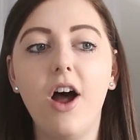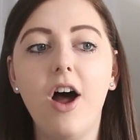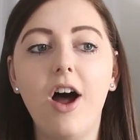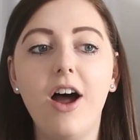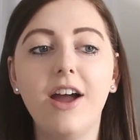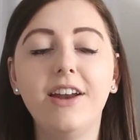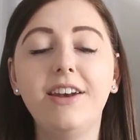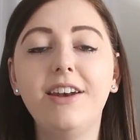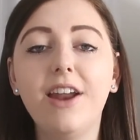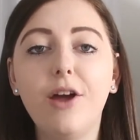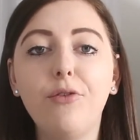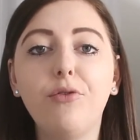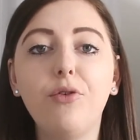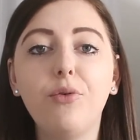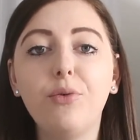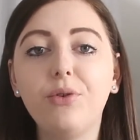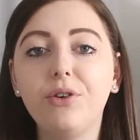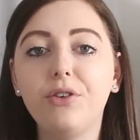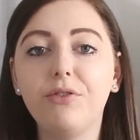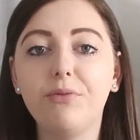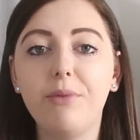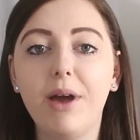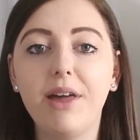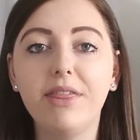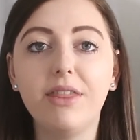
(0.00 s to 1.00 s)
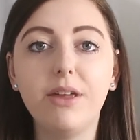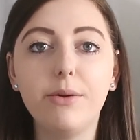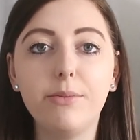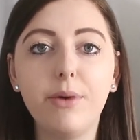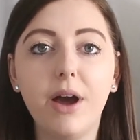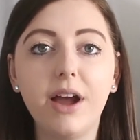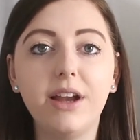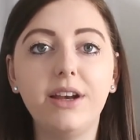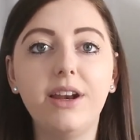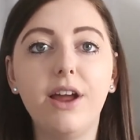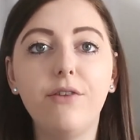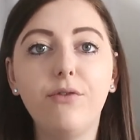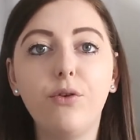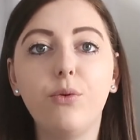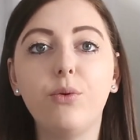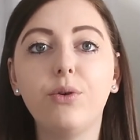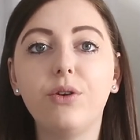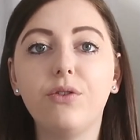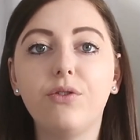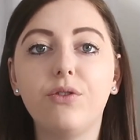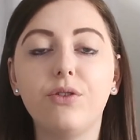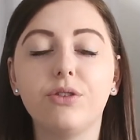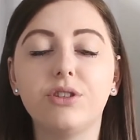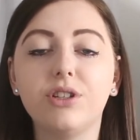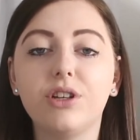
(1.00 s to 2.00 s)
I never would have met them, I never
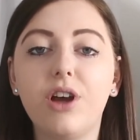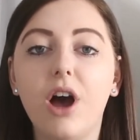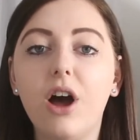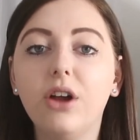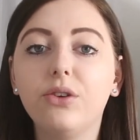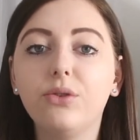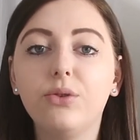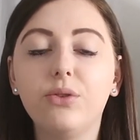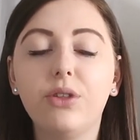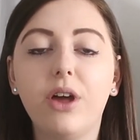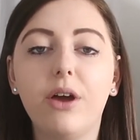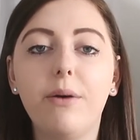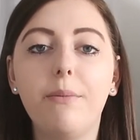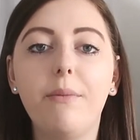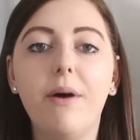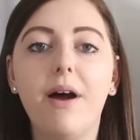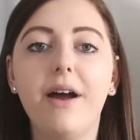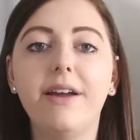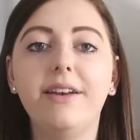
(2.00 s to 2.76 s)
would have got to cuddle them,